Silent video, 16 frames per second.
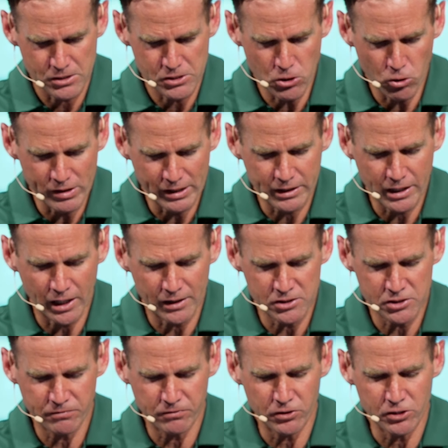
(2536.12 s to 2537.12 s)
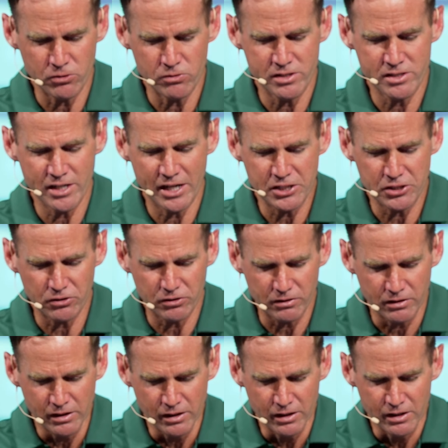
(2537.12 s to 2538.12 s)
Know that God is for you. Set your,
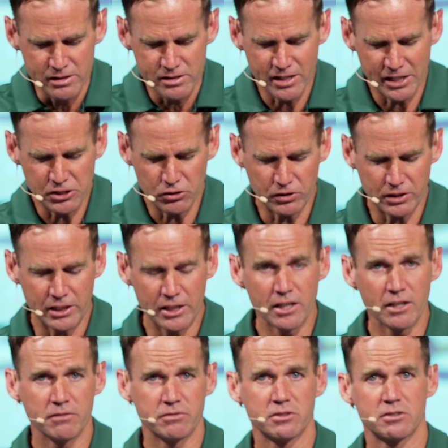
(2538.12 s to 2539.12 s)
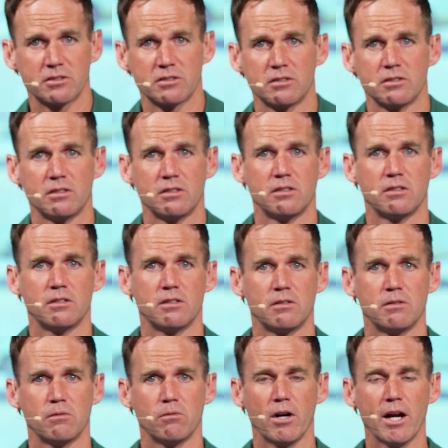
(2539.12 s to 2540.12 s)
set your gifts,
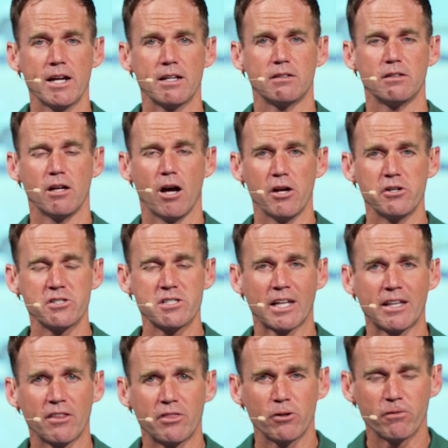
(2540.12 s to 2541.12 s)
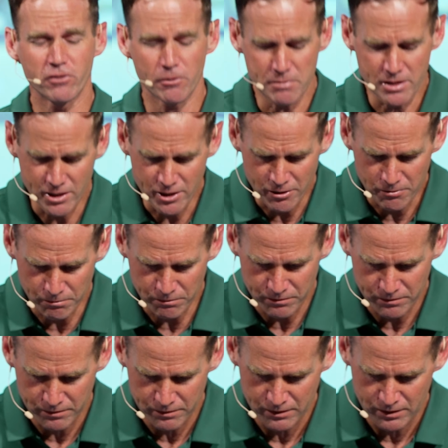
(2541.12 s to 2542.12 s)
right? Understand that they're from
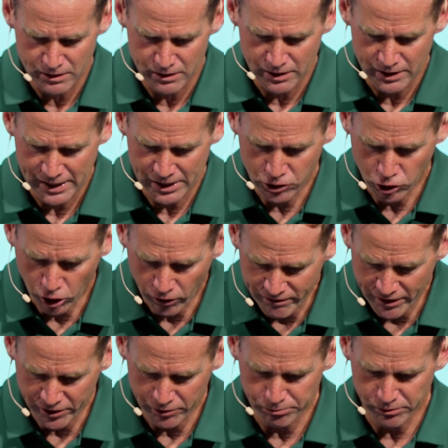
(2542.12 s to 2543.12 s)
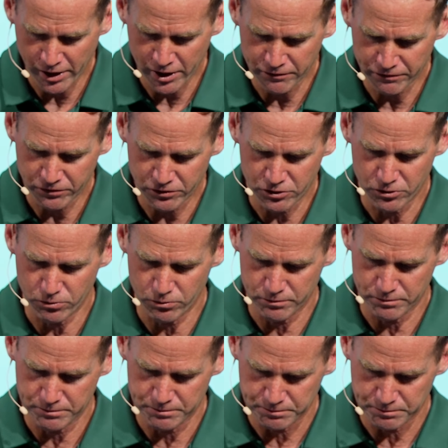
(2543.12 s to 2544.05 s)
Him. He carved out a plan for you.